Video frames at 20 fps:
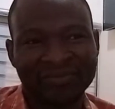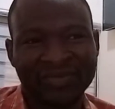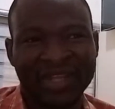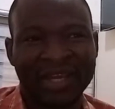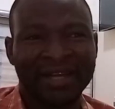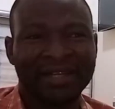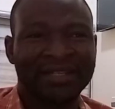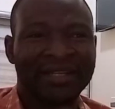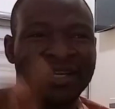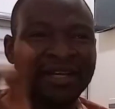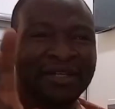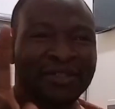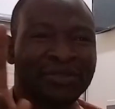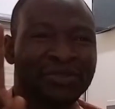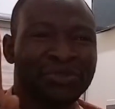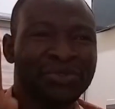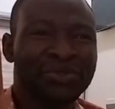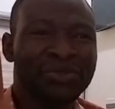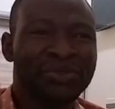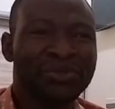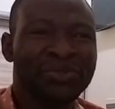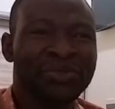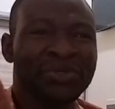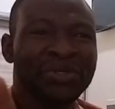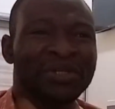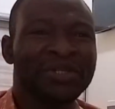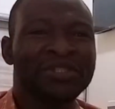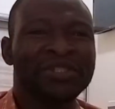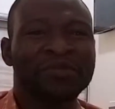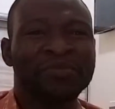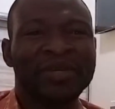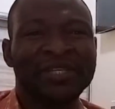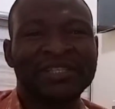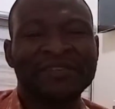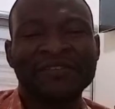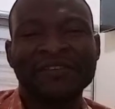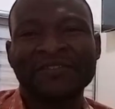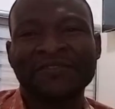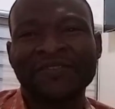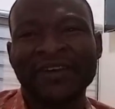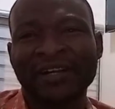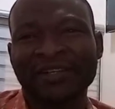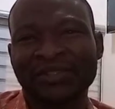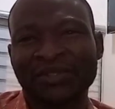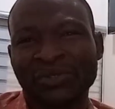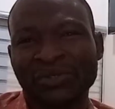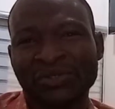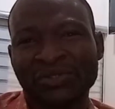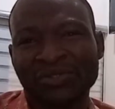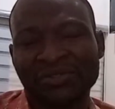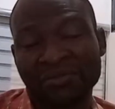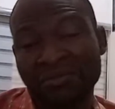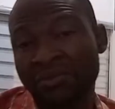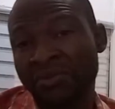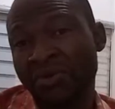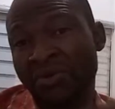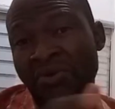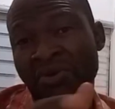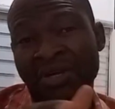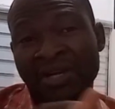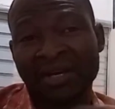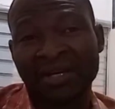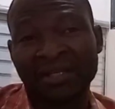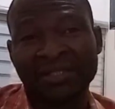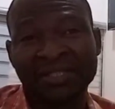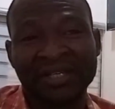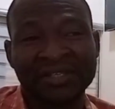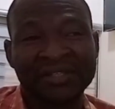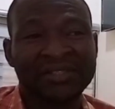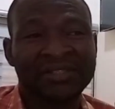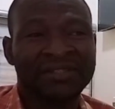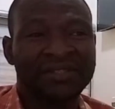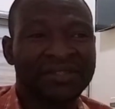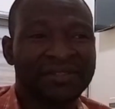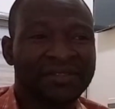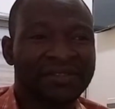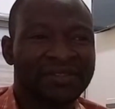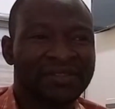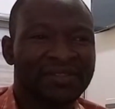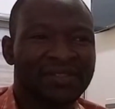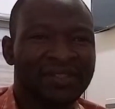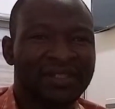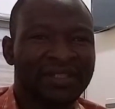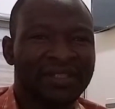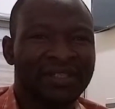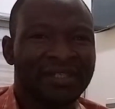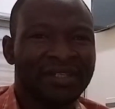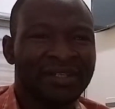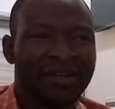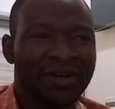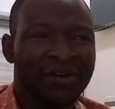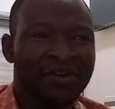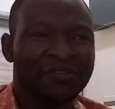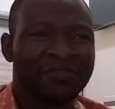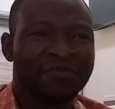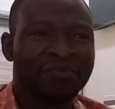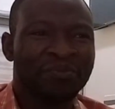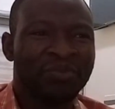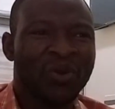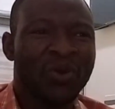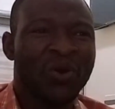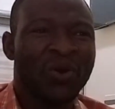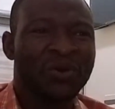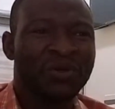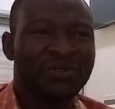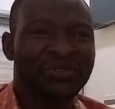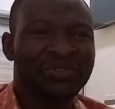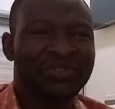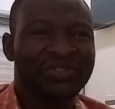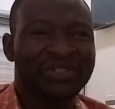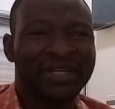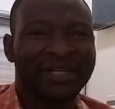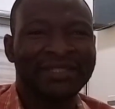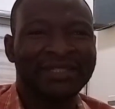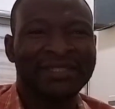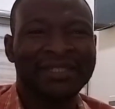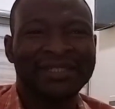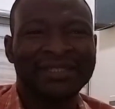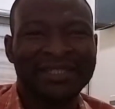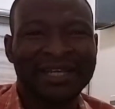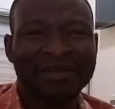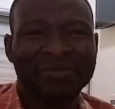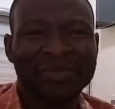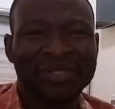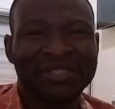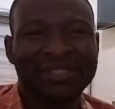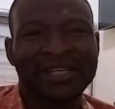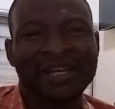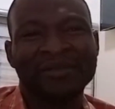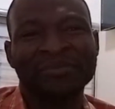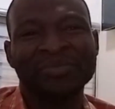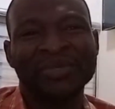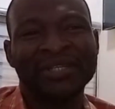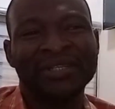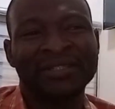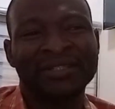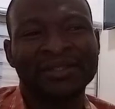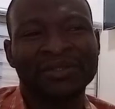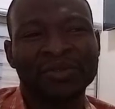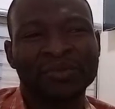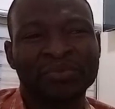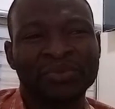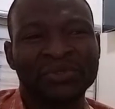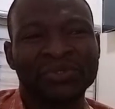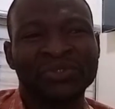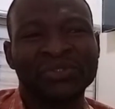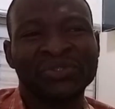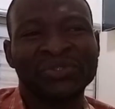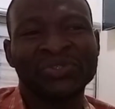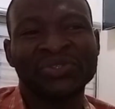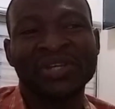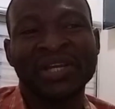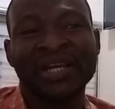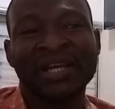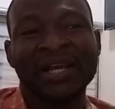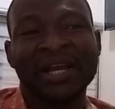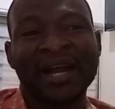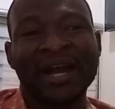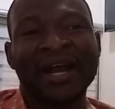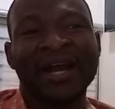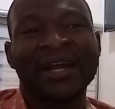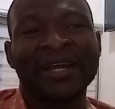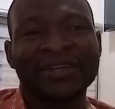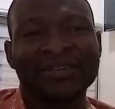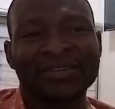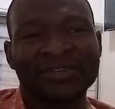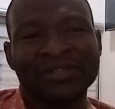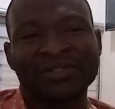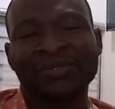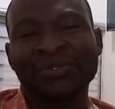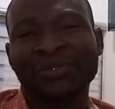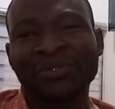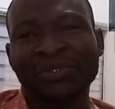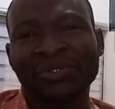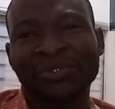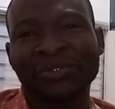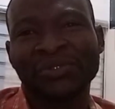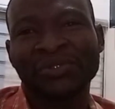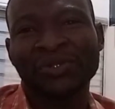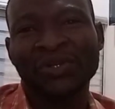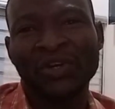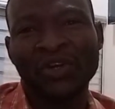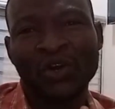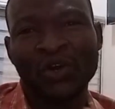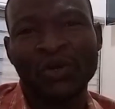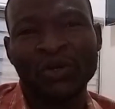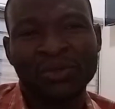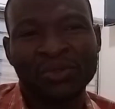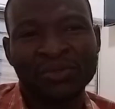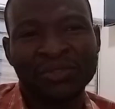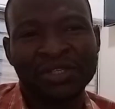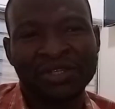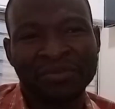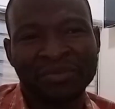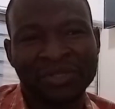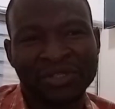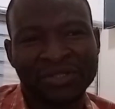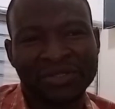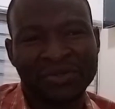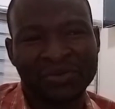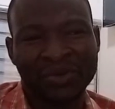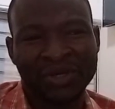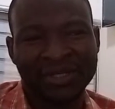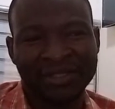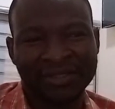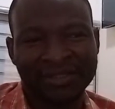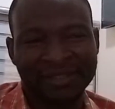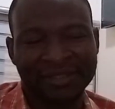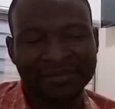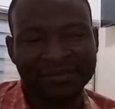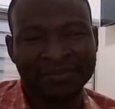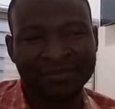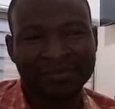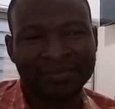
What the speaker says: And there are two specific factors or characteristics of pores that determines the ability to produce high resolution or good image quality.